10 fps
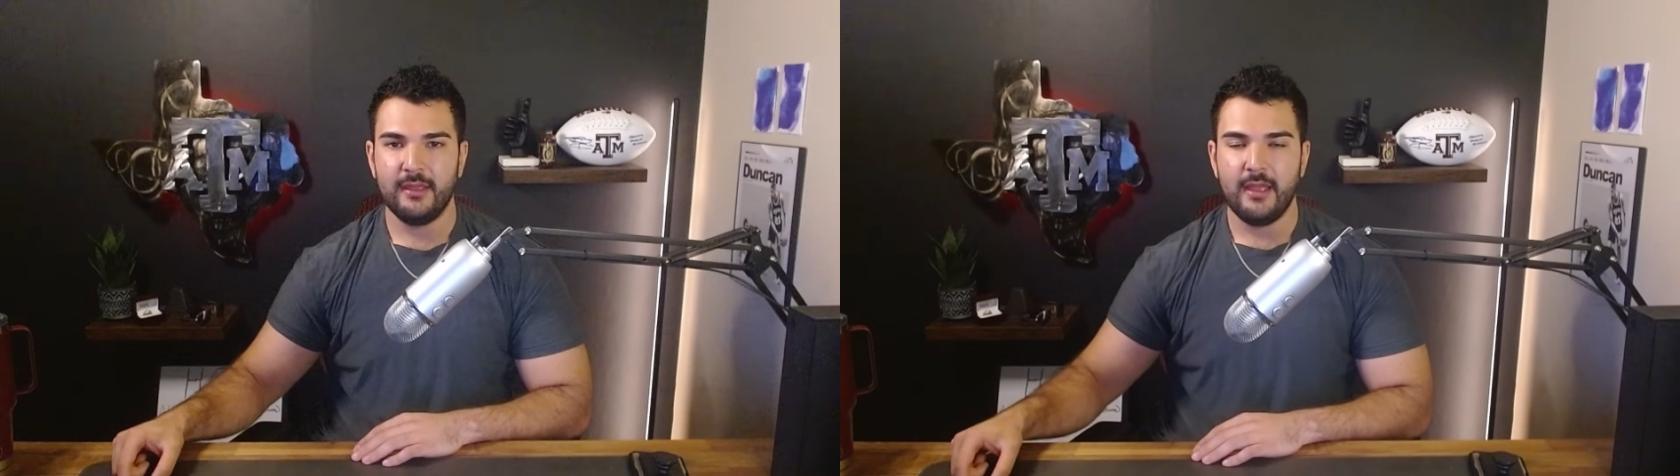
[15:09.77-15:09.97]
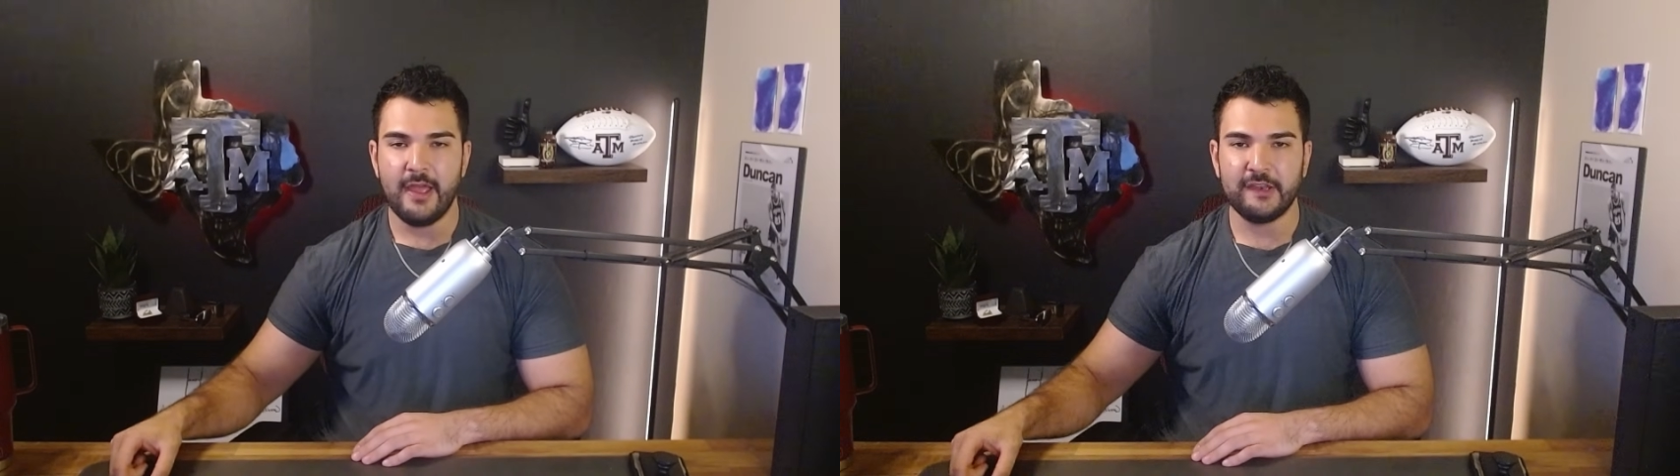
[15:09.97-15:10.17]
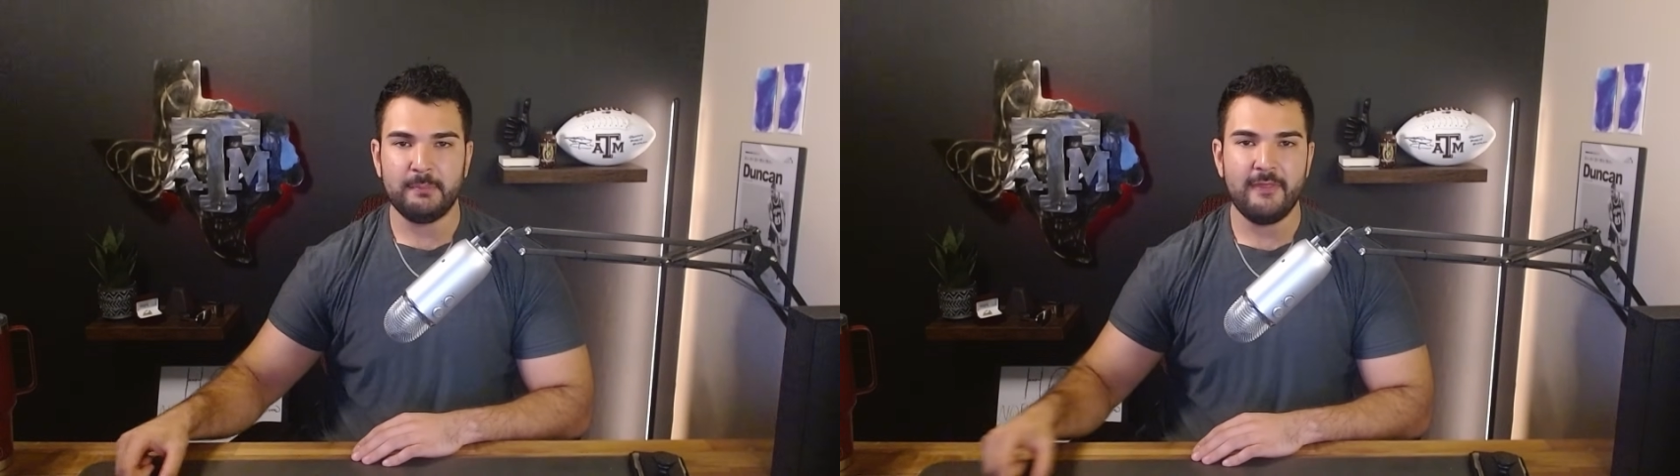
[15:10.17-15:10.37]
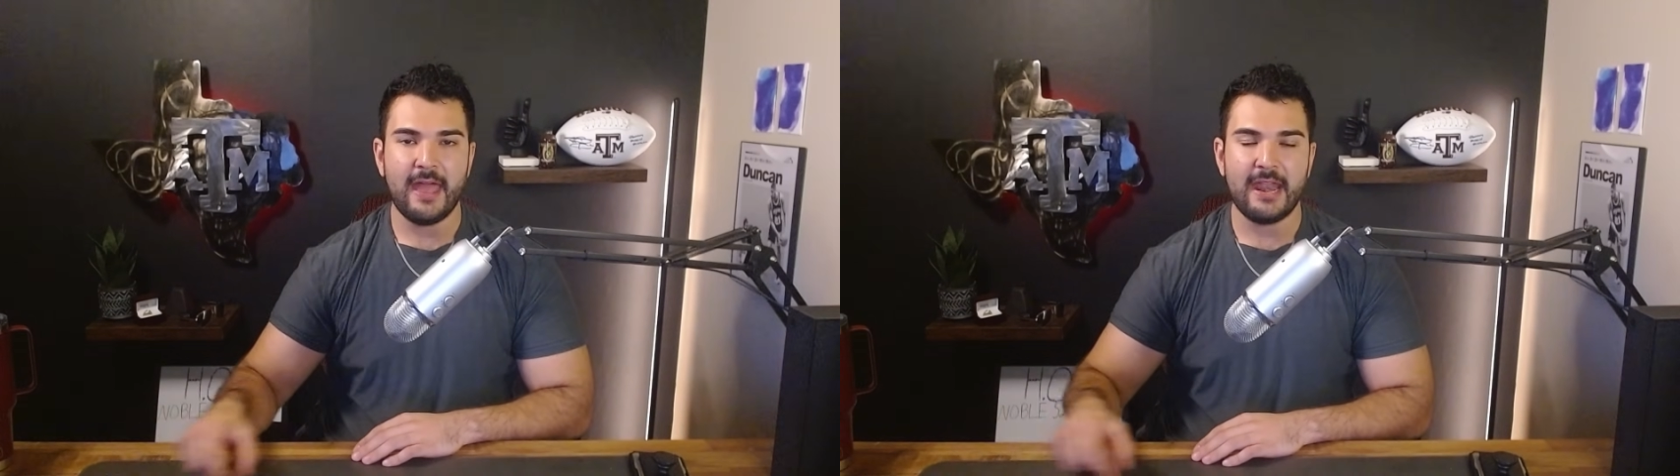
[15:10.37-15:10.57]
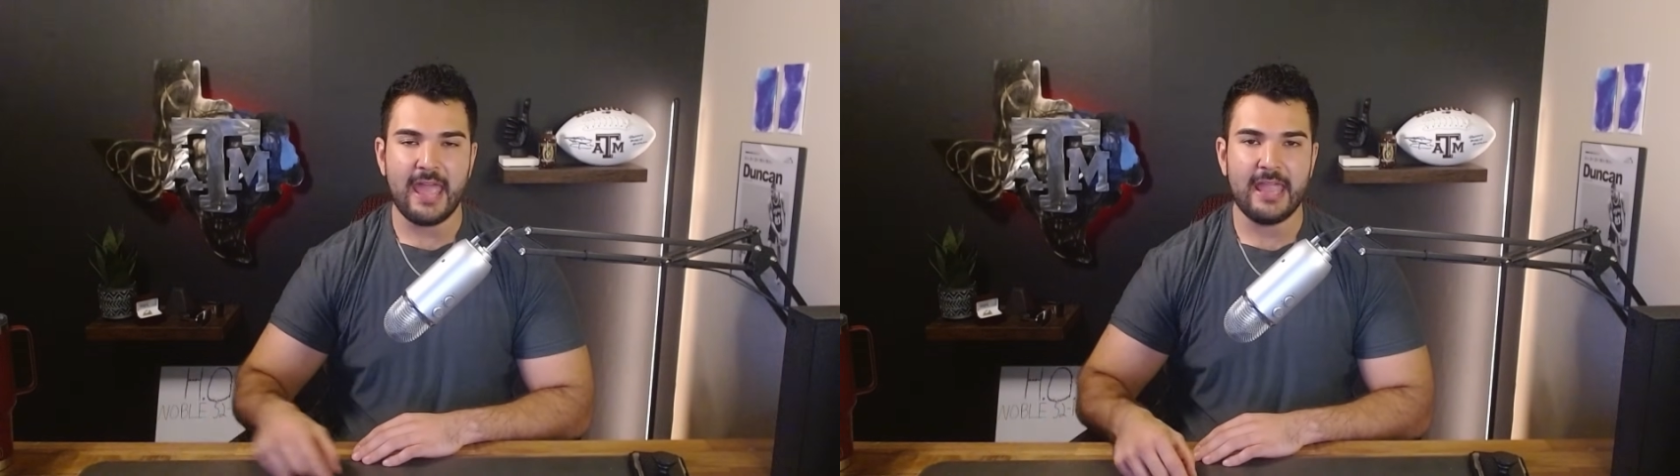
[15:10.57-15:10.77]
has been
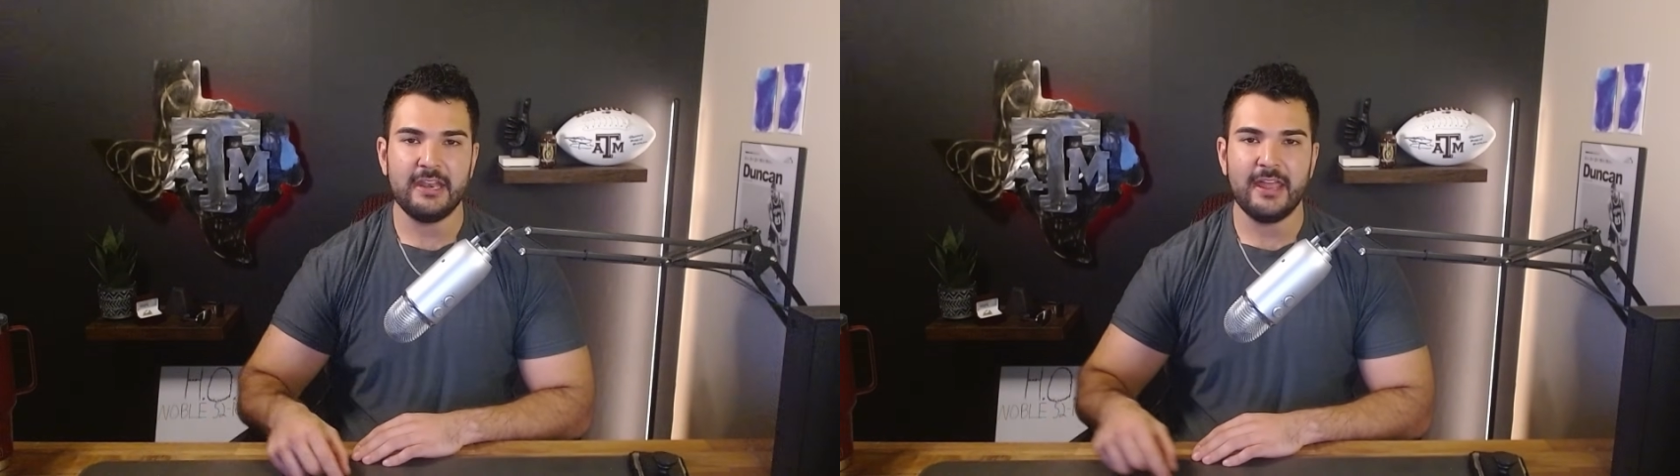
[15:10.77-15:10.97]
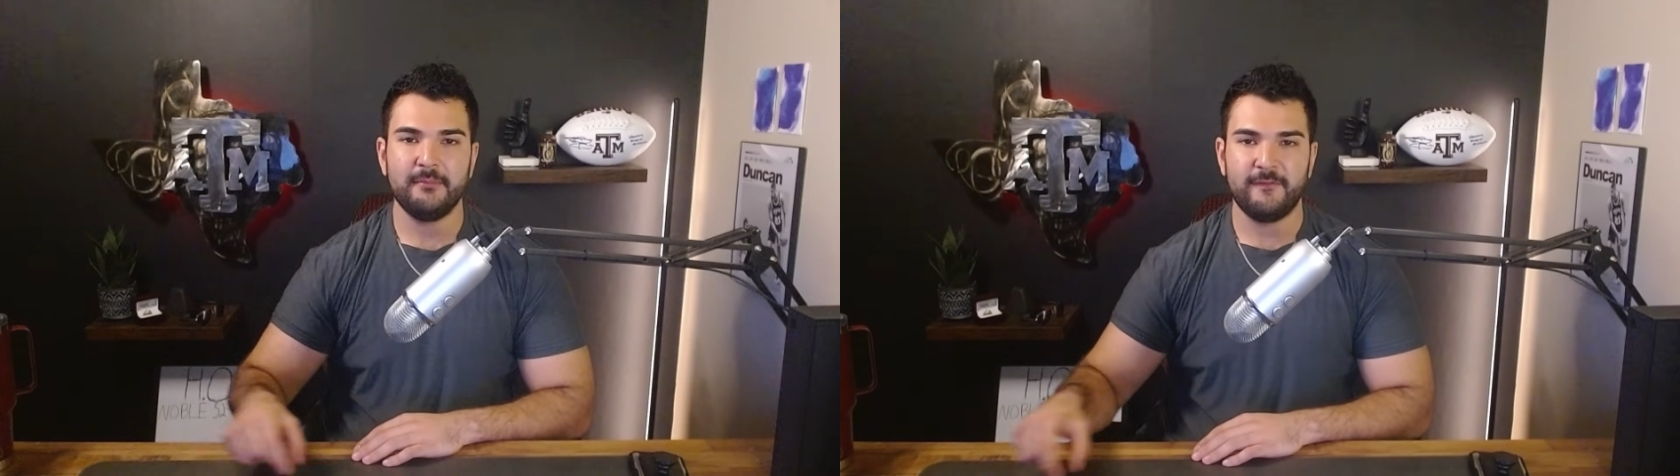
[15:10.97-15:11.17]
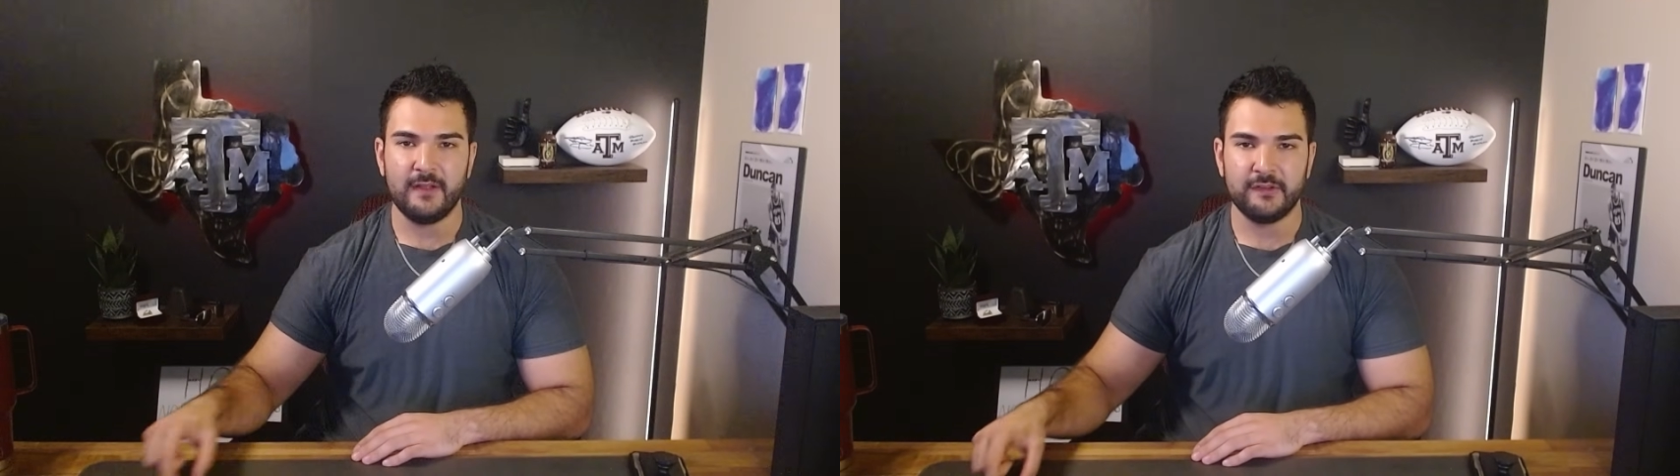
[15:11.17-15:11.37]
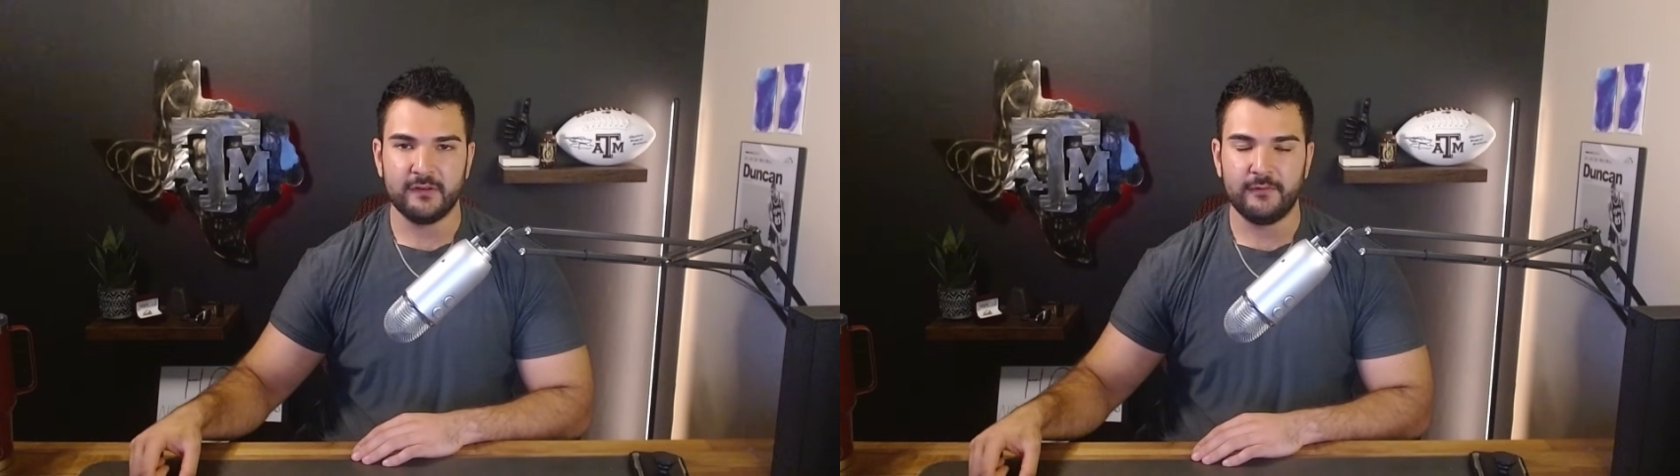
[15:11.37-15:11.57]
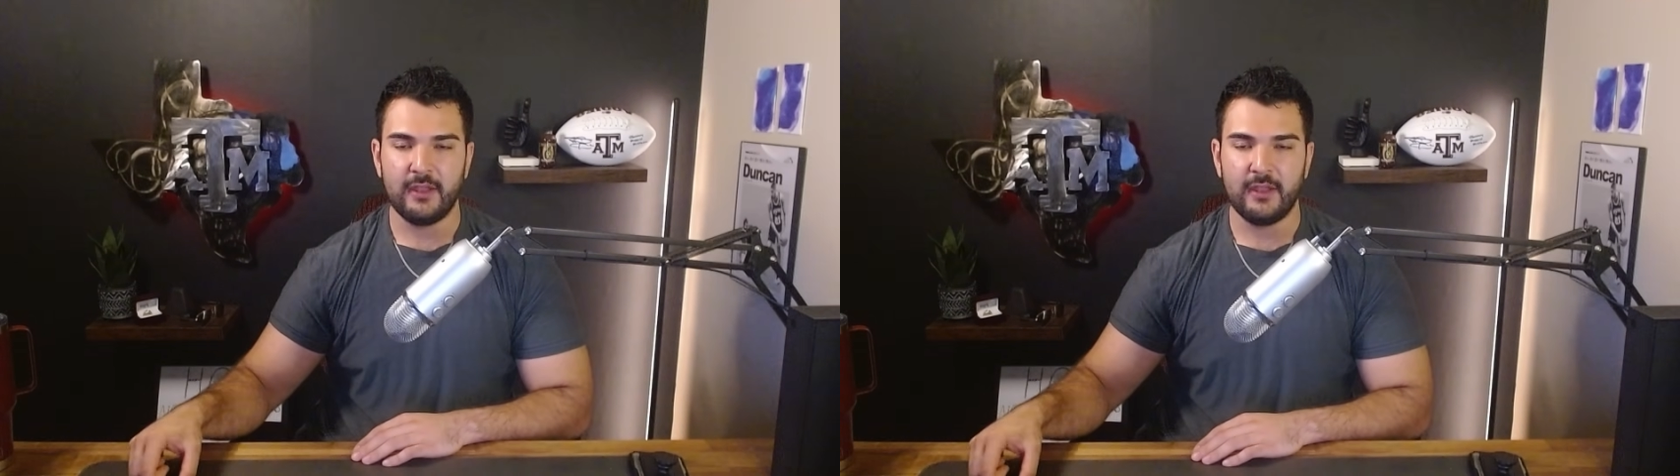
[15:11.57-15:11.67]
that A&M defensive